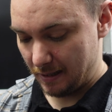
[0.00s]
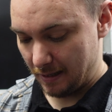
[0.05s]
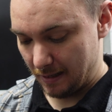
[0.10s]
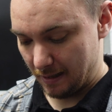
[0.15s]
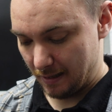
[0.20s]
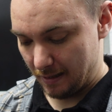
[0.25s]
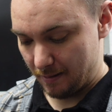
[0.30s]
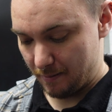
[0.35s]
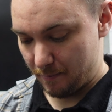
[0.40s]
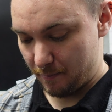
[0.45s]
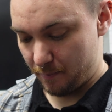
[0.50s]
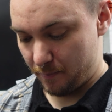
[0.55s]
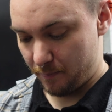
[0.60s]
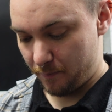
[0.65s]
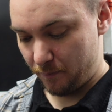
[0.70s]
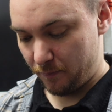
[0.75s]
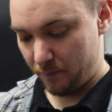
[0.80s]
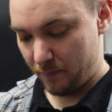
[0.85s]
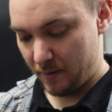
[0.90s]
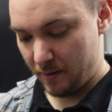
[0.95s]

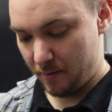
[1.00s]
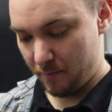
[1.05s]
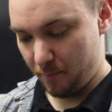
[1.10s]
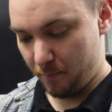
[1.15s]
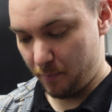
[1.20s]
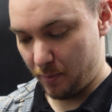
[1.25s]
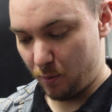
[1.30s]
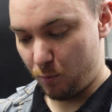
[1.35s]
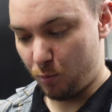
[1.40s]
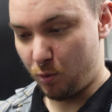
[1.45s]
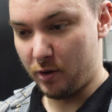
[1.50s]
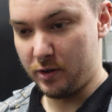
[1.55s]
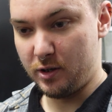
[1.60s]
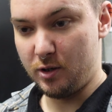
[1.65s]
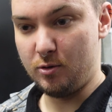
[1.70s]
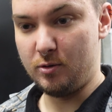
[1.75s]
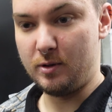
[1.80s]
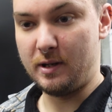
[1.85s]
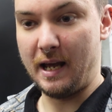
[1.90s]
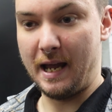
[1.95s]
But what
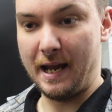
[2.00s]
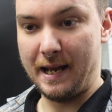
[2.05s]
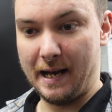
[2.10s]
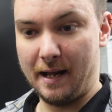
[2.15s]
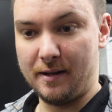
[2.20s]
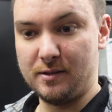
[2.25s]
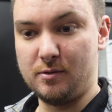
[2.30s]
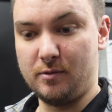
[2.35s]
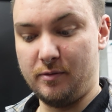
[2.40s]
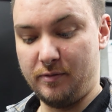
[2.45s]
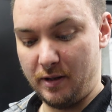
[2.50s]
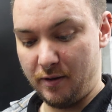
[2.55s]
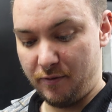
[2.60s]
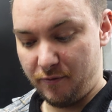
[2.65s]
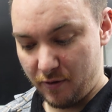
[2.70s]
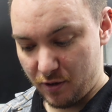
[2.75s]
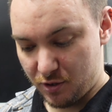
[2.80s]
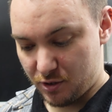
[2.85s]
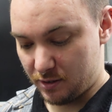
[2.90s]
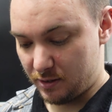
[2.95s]
you gain out of the
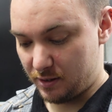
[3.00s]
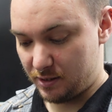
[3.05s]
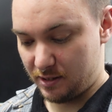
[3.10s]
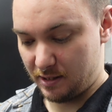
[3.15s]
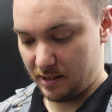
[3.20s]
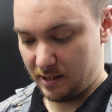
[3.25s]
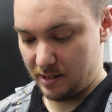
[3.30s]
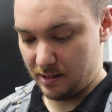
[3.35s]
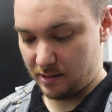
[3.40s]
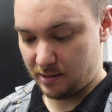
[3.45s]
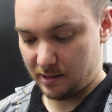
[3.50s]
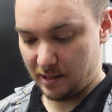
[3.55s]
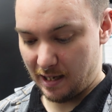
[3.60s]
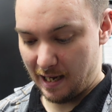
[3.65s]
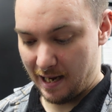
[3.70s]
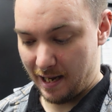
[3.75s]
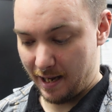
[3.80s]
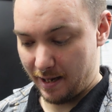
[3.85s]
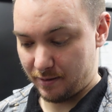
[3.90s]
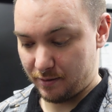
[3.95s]
efficiencies
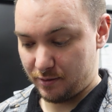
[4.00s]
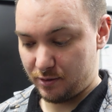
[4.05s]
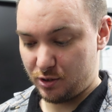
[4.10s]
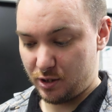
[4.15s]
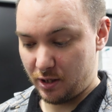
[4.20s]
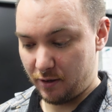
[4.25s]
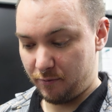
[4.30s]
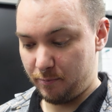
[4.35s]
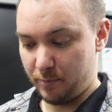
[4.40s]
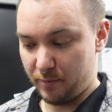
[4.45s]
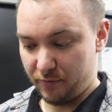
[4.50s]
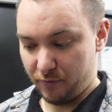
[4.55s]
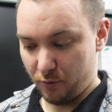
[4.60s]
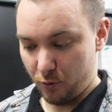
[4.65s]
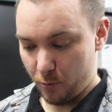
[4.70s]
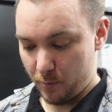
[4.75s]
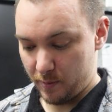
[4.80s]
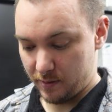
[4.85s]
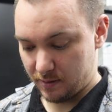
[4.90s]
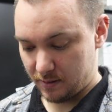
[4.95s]
and shift
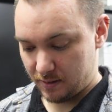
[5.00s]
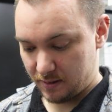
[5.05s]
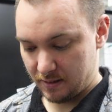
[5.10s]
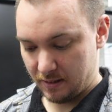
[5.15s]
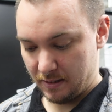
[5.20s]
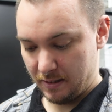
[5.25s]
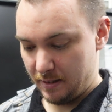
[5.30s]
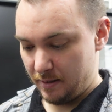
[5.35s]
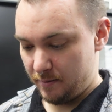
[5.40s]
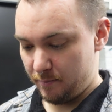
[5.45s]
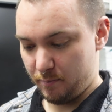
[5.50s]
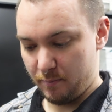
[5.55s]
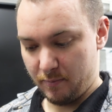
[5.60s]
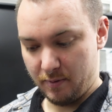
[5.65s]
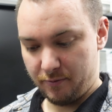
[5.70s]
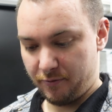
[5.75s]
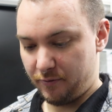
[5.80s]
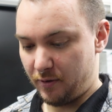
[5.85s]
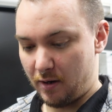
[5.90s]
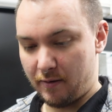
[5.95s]
performance
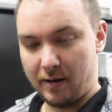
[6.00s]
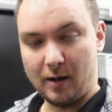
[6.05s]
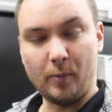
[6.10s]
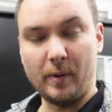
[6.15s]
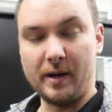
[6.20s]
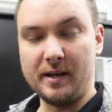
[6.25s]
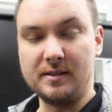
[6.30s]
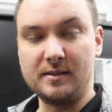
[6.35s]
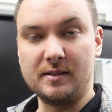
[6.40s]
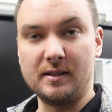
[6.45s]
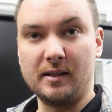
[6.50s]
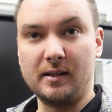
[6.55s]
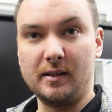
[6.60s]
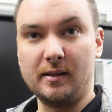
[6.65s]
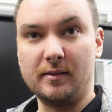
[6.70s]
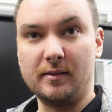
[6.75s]
far outweighs the